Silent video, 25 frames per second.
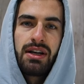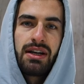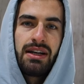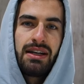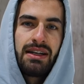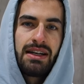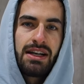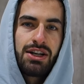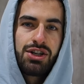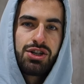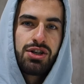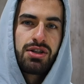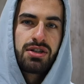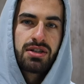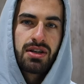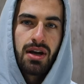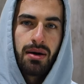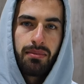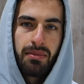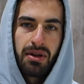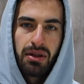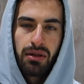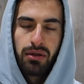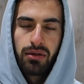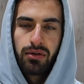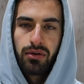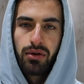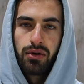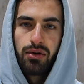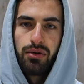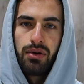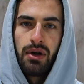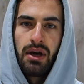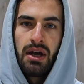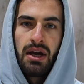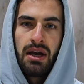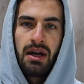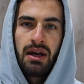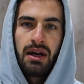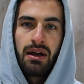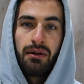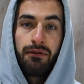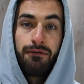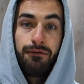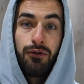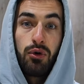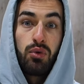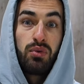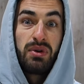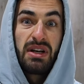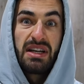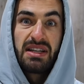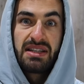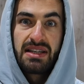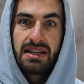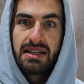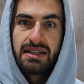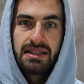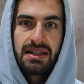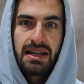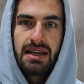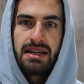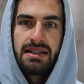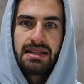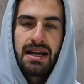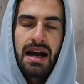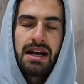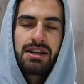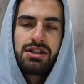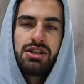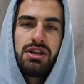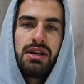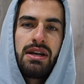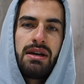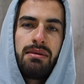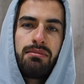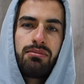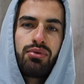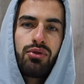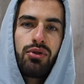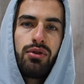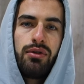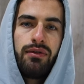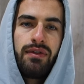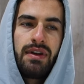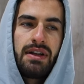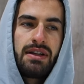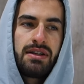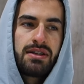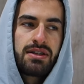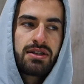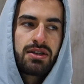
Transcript: conditions coming through fullness is, is actually improving.